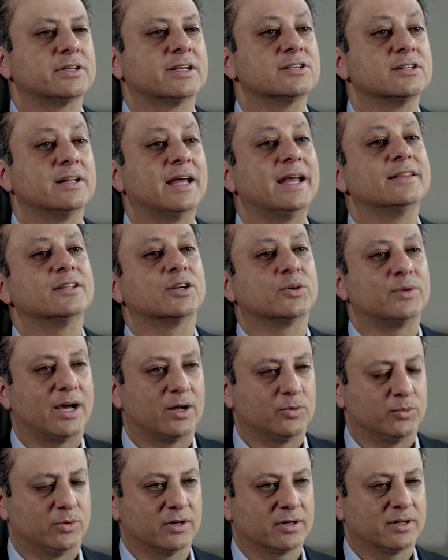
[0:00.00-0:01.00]
like he's laying the
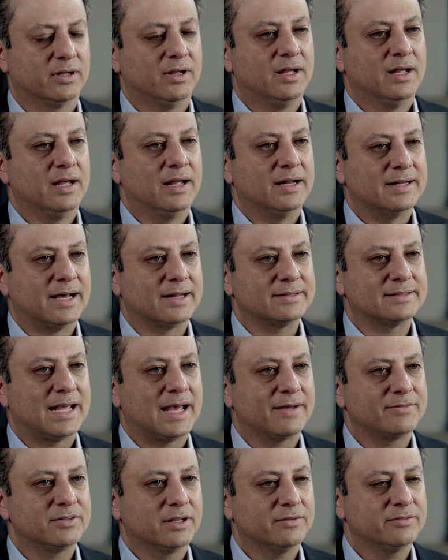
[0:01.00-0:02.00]
groundwork not to
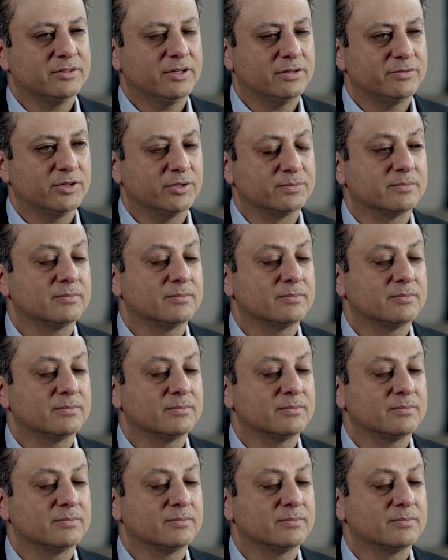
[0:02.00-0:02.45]
have to give an interview.